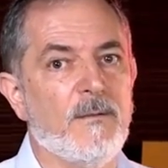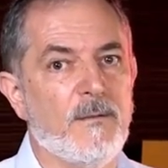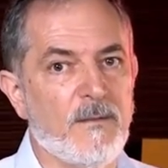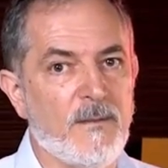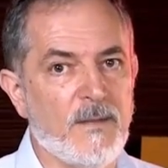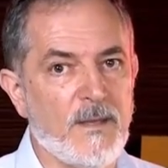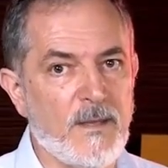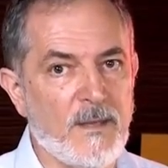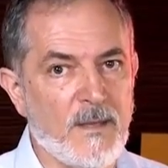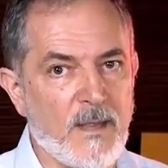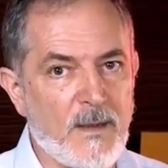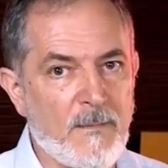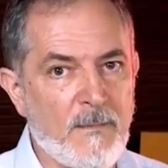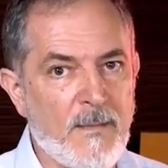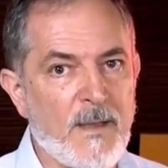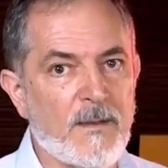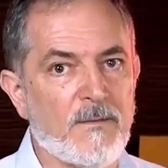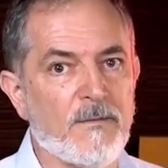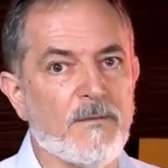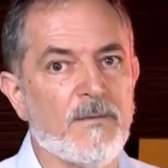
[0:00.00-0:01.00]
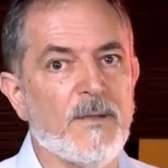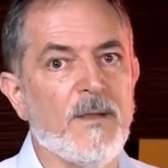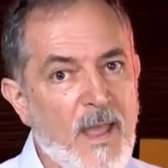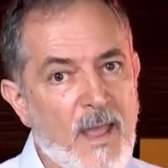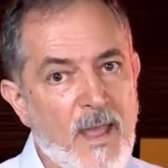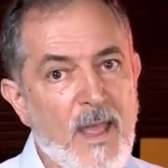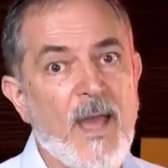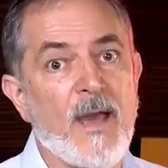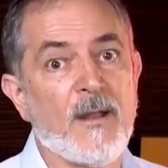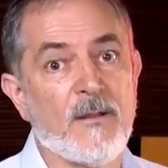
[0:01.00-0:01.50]
the amount of
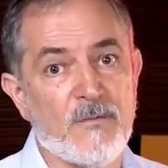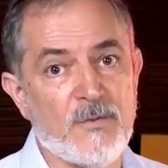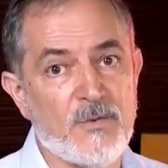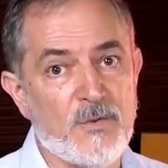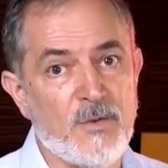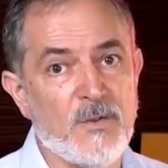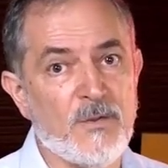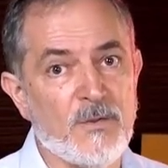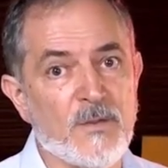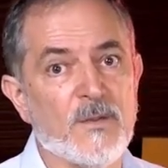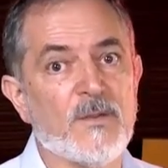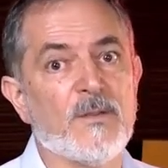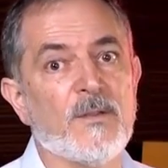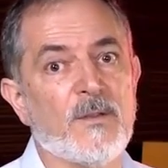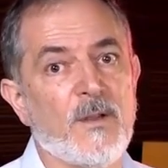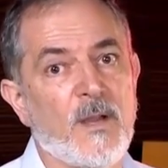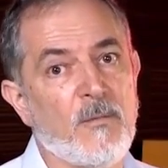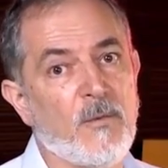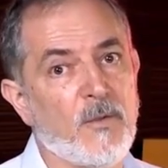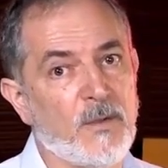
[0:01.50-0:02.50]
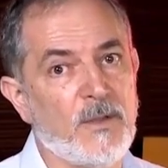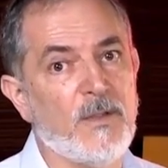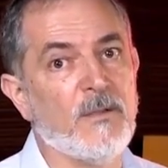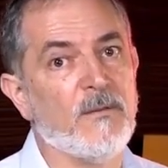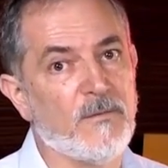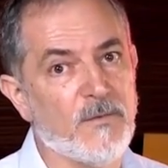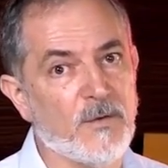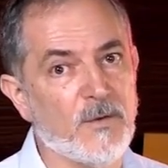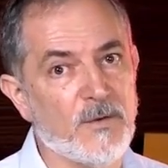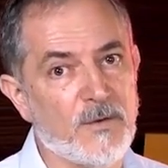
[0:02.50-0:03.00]
out of tuneness that I'm looking
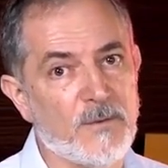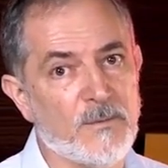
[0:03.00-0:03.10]
for.